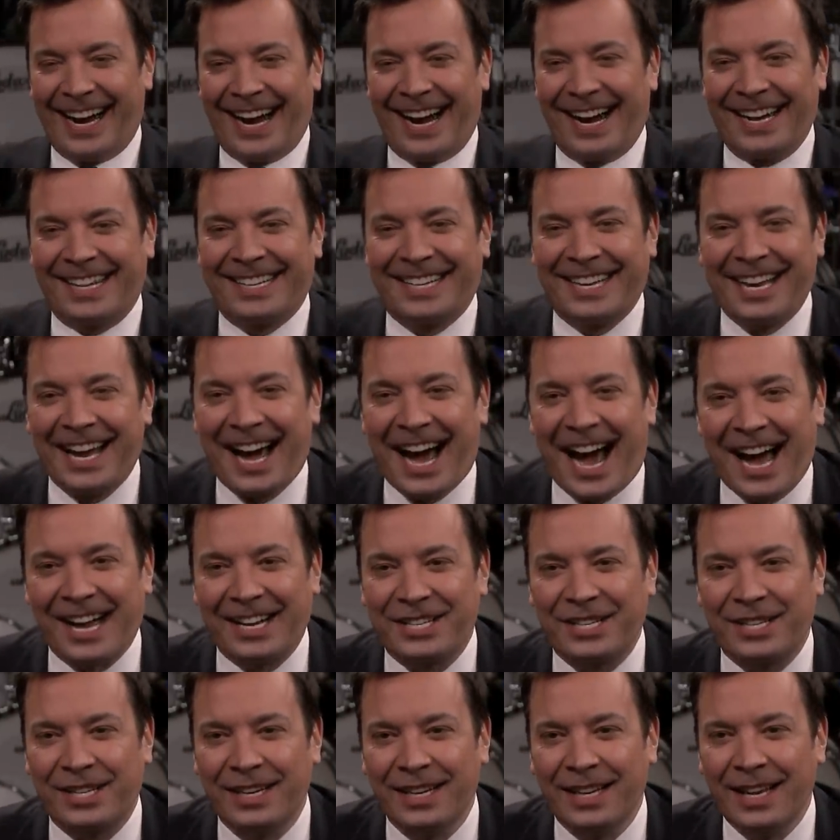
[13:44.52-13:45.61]
Can I come
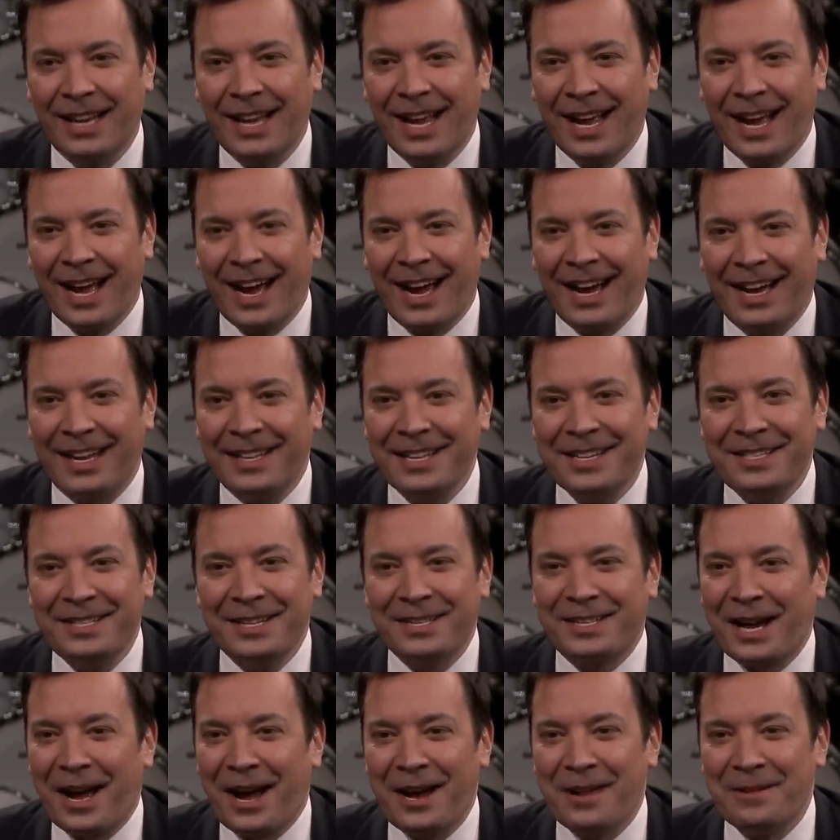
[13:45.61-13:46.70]
back and play again tomorrow? This
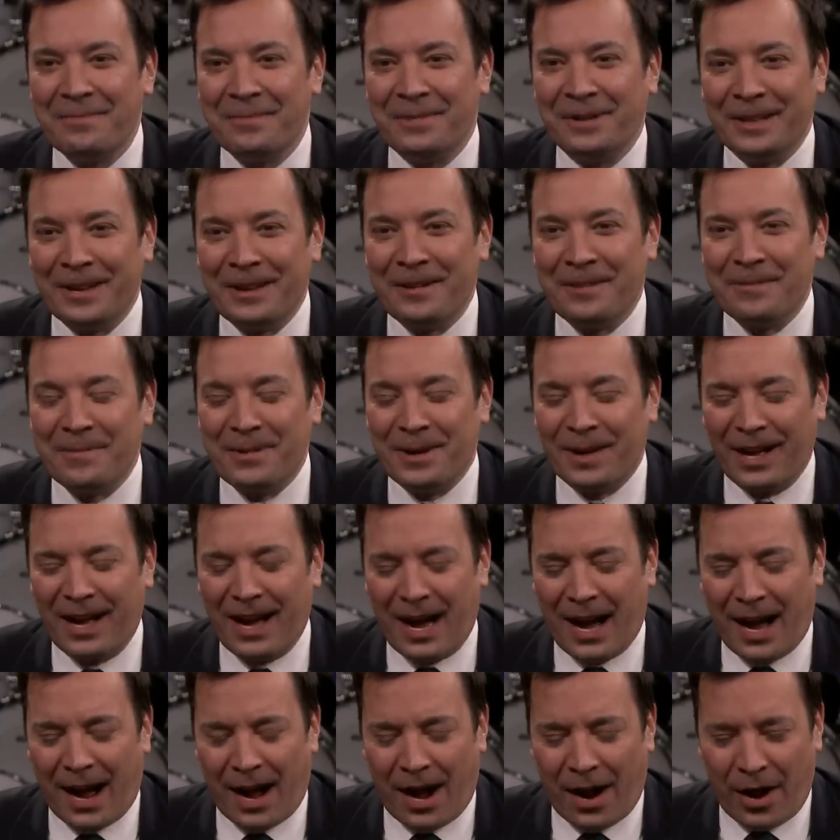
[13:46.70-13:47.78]
is unbelievable.
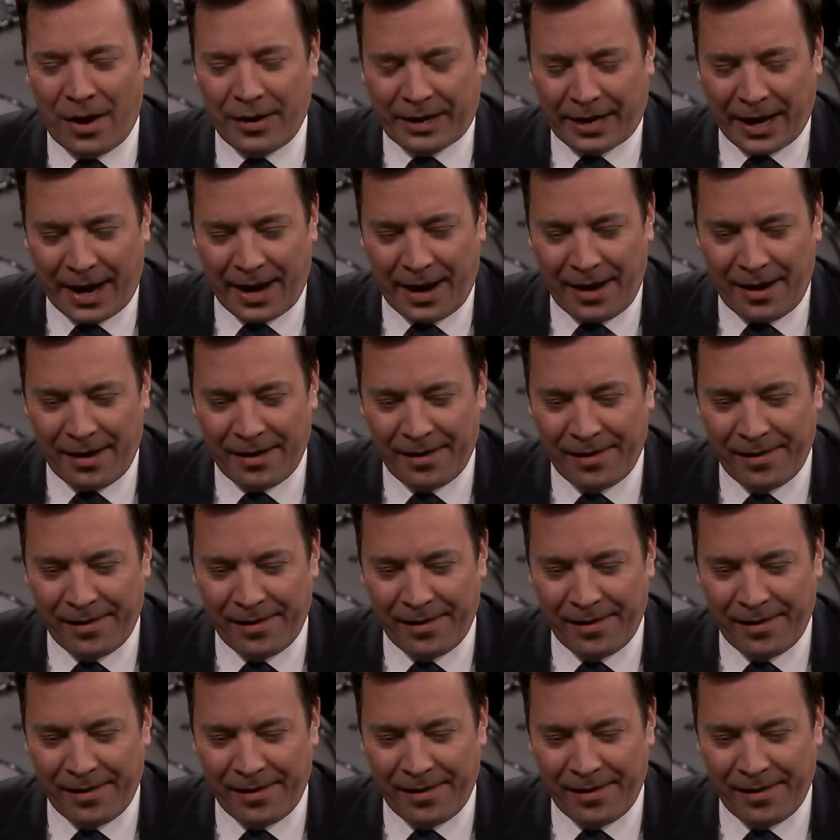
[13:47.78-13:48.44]
Okay.